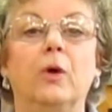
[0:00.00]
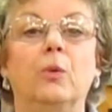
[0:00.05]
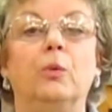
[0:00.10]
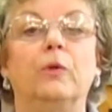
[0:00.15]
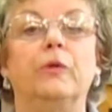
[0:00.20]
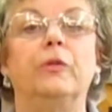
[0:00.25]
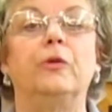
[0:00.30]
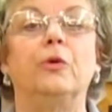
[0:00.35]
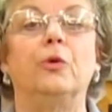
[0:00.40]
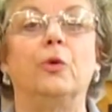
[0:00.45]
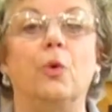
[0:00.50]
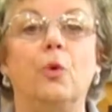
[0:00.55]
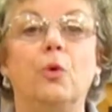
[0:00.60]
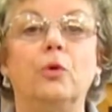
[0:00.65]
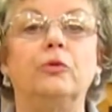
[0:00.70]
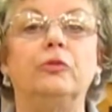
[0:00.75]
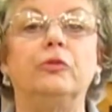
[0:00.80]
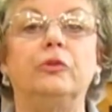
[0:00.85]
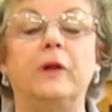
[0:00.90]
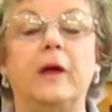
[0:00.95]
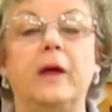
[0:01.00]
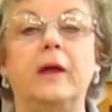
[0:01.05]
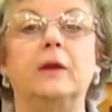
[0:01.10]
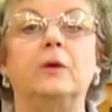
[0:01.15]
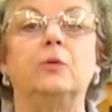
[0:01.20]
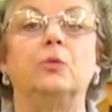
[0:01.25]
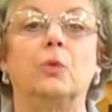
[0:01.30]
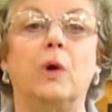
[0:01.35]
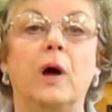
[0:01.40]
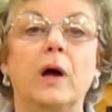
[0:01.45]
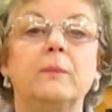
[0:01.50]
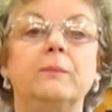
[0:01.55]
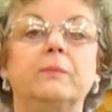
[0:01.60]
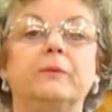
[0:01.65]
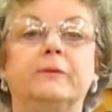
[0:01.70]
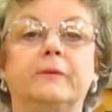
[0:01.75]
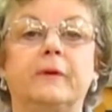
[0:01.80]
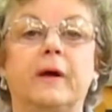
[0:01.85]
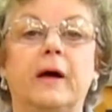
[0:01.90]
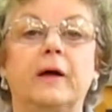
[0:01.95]
with your horse standing right
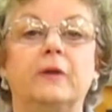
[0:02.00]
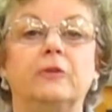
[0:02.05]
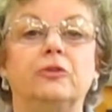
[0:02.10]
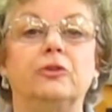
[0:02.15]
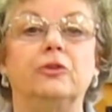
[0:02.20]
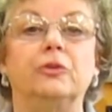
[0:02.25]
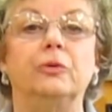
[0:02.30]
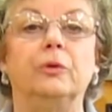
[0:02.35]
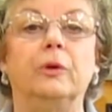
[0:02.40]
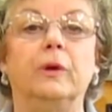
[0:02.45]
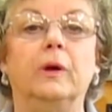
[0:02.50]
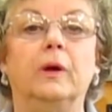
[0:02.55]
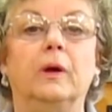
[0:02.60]
beside you,